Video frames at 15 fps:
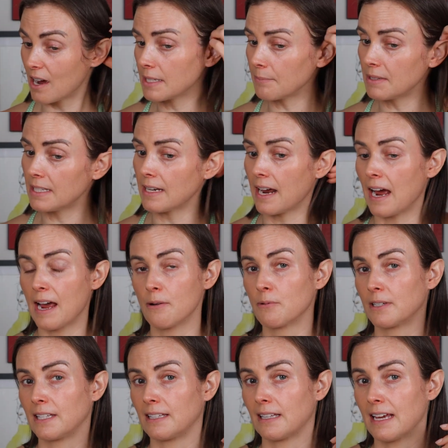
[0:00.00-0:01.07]
Something that I
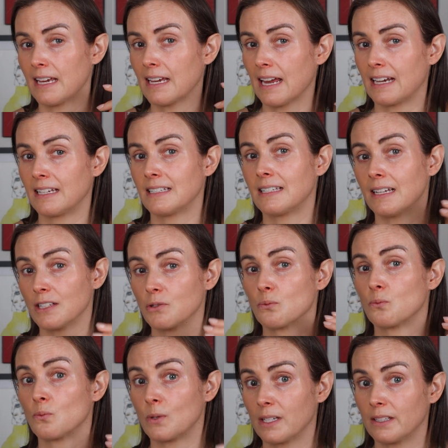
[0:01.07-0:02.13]
really like, and it does
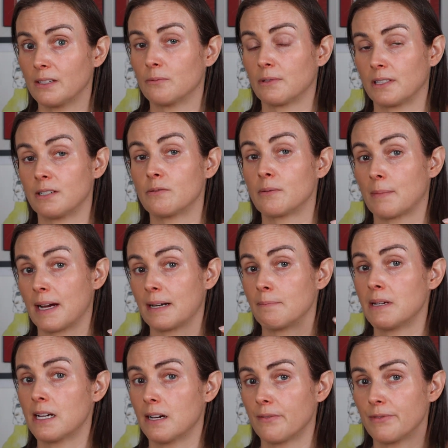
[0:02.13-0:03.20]
really, really remind
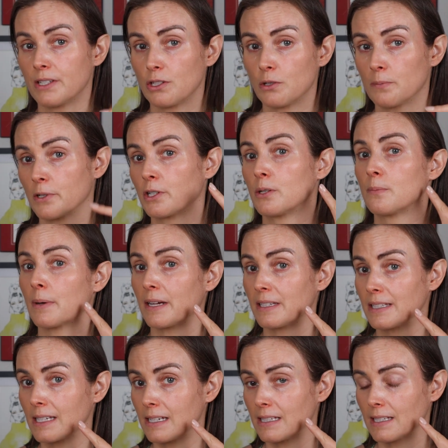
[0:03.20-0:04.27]
me of the Supergoop
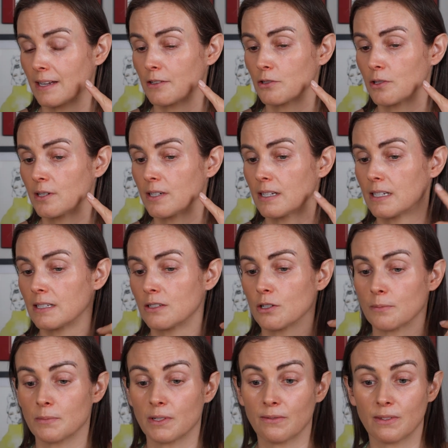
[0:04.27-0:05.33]
Unseen Sunscreen in
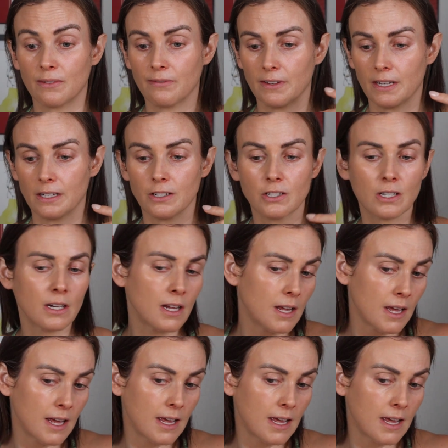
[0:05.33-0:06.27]
terms of the finish.